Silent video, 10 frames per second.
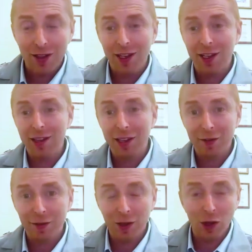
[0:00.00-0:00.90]
They can
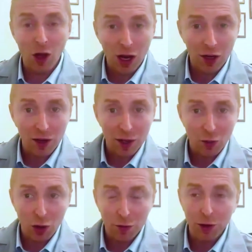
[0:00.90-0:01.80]
live a longer and
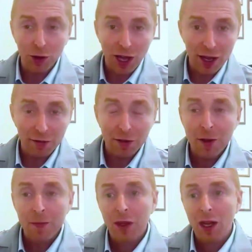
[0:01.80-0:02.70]
more full life.
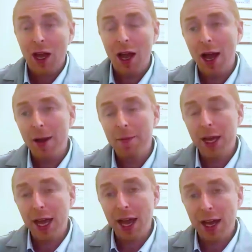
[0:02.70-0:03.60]

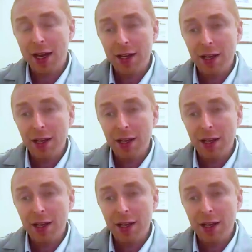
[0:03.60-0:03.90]
And